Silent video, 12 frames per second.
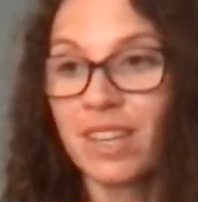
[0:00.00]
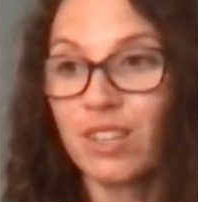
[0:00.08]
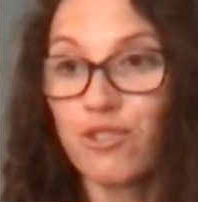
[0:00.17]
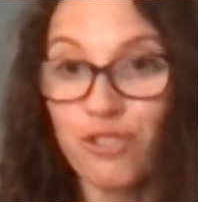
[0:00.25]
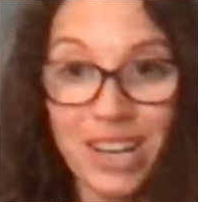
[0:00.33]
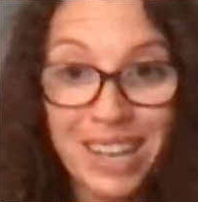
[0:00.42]

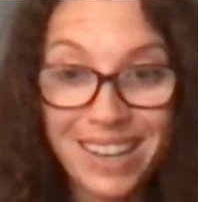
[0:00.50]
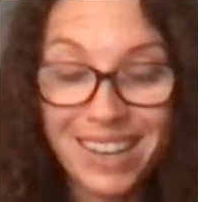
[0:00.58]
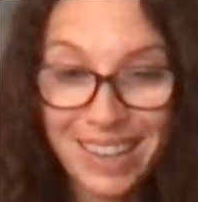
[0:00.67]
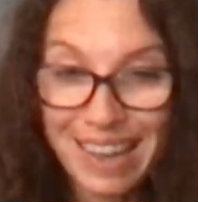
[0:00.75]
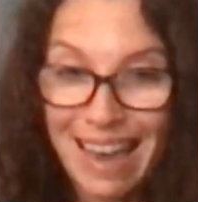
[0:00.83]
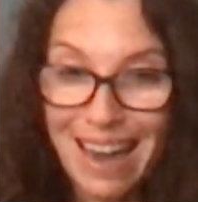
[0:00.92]
drink
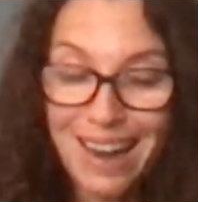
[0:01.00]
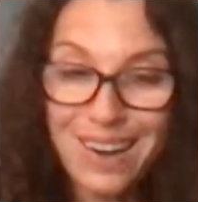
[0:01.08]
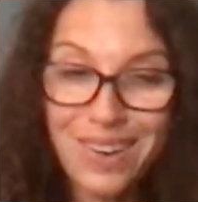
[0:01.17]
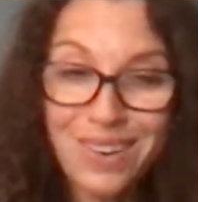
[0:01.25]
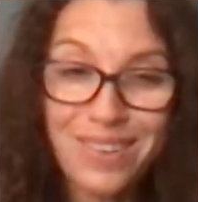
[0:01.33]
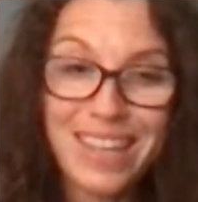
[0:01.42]

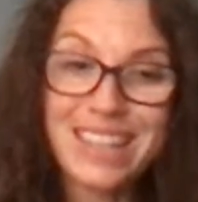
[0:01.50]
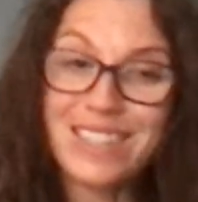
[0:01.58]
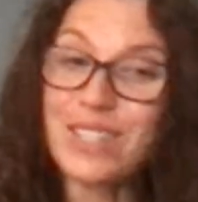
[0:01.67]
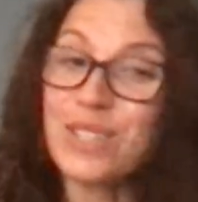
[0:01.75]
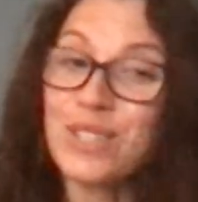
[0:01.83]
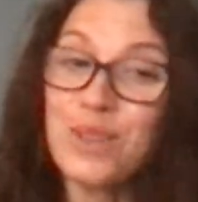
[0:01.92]
cacao. It's
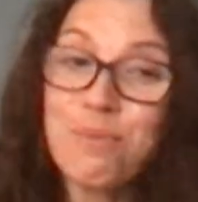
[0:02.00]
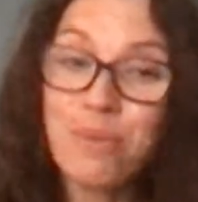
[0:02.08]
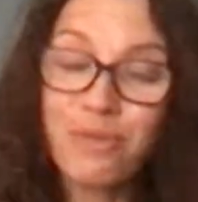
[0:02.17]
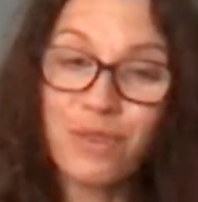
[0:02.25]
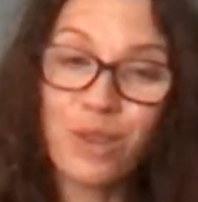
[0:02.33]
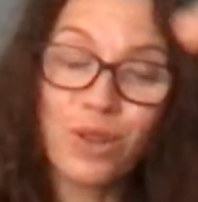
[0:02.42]
a
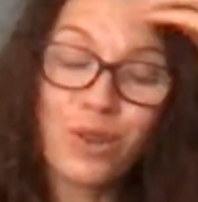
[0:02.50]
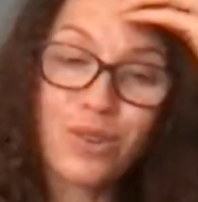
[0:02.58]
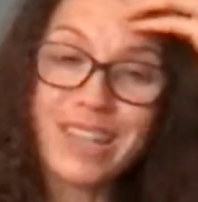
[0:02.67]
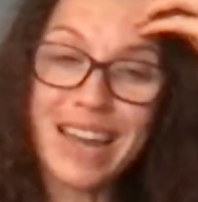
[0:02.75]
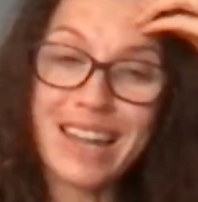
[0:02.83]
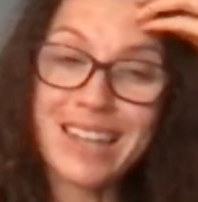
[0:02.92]

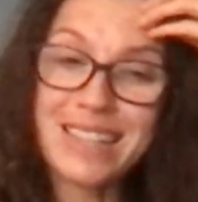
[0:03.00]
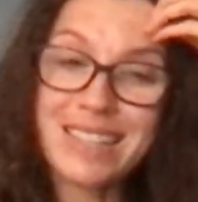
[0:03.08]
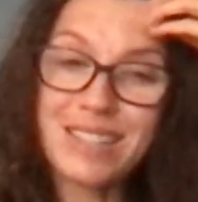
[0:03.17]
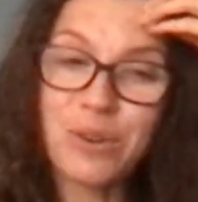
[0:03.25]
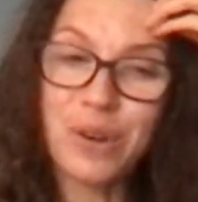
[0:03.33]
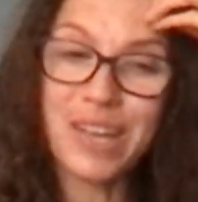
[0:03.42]
superfood and
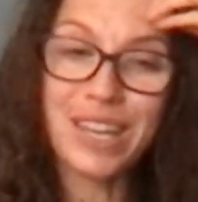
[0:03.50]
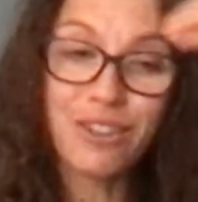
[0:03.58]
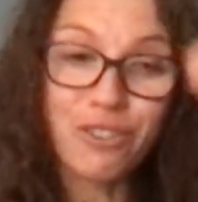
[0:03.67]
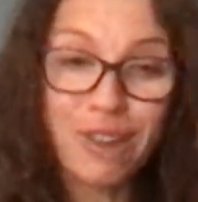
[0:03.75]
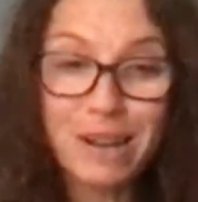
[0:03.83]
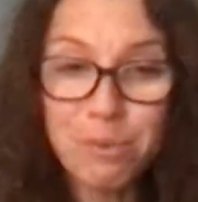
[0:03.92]
it's got
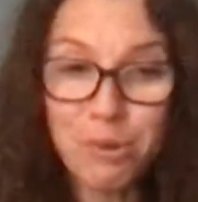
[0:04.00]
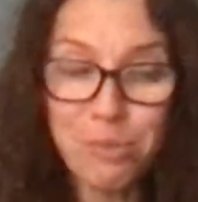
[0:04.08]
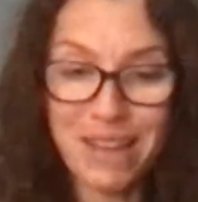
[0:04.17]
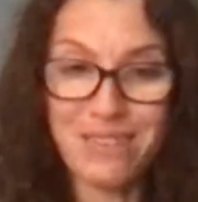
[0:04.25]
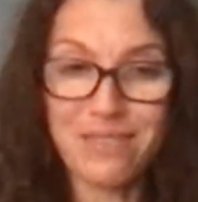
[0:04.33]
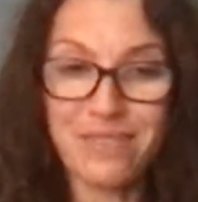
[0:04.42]
incredible
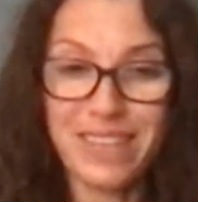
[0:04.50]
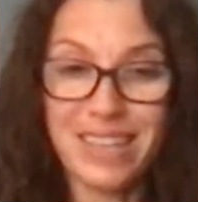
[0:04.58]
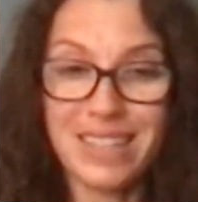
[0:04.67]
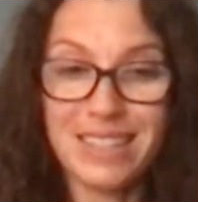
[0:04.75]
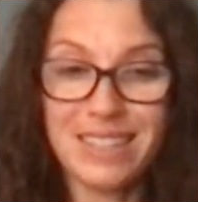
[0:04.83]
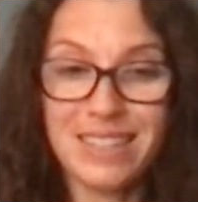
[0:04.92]

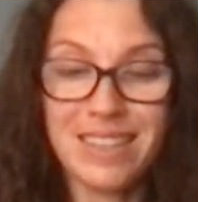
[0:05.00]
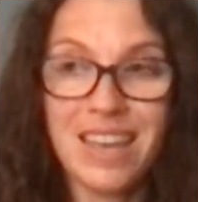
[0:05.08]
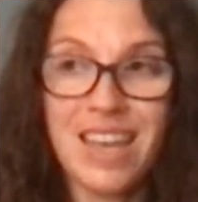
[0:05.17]
benefits.